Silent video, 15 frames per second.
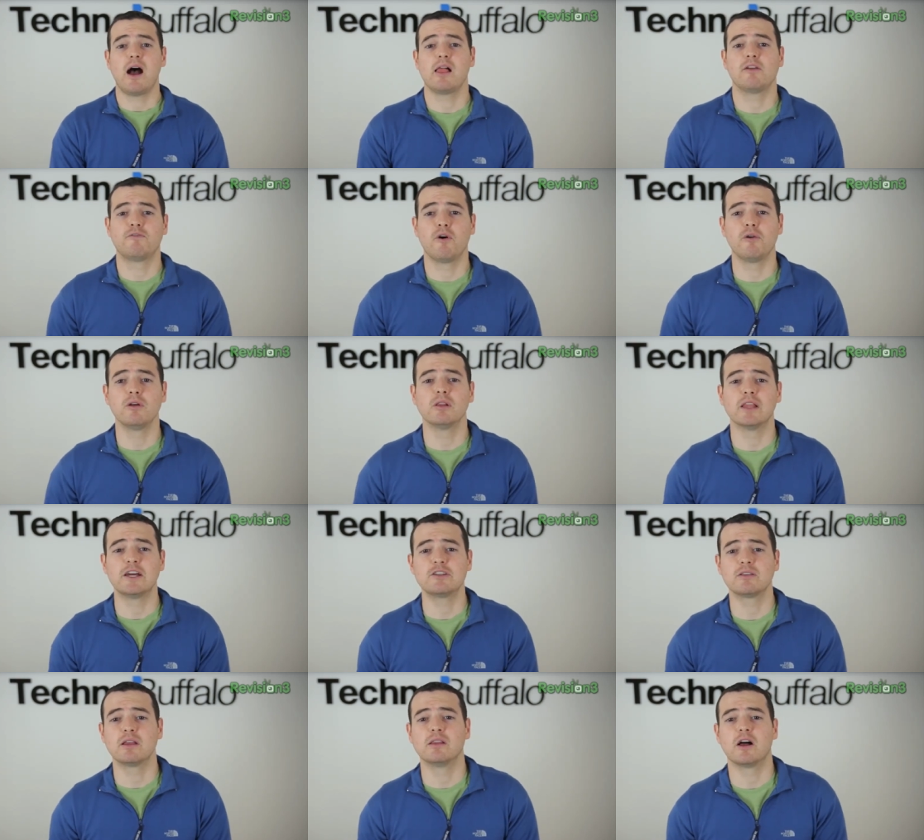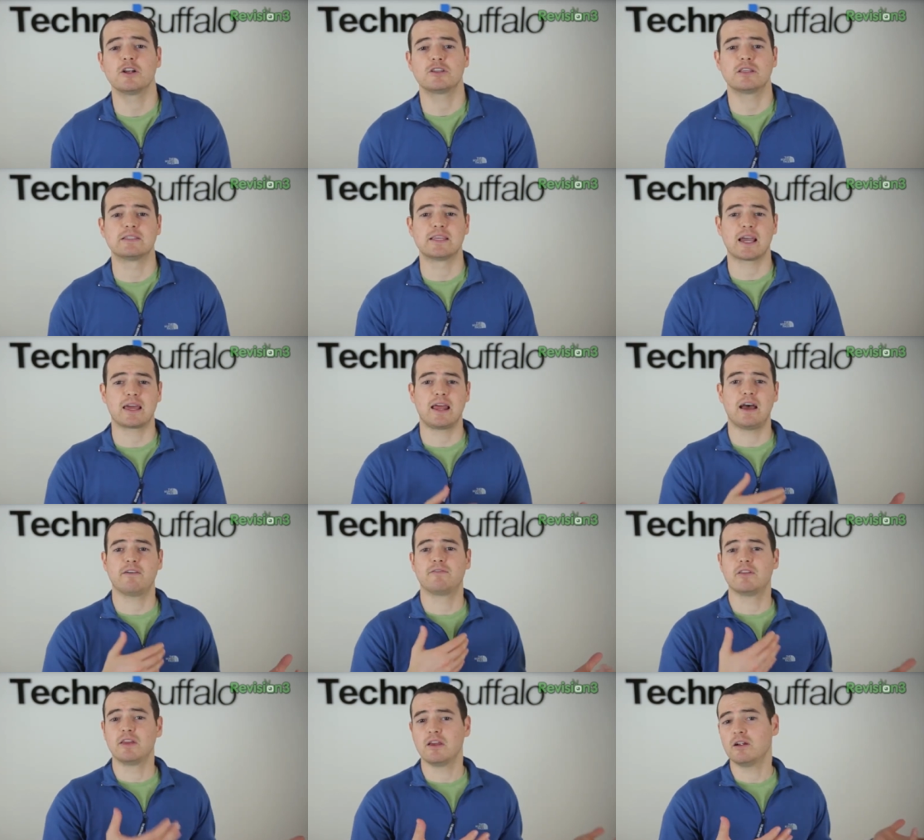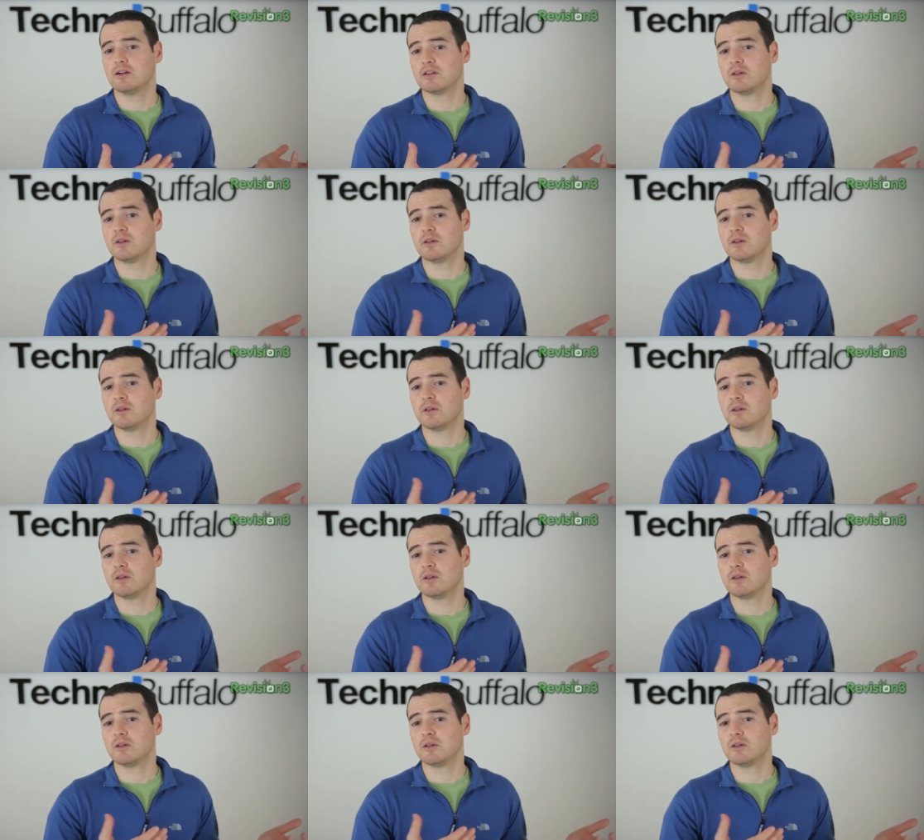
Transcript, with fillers: Uh, the phone allegedly launched in the second half of the year,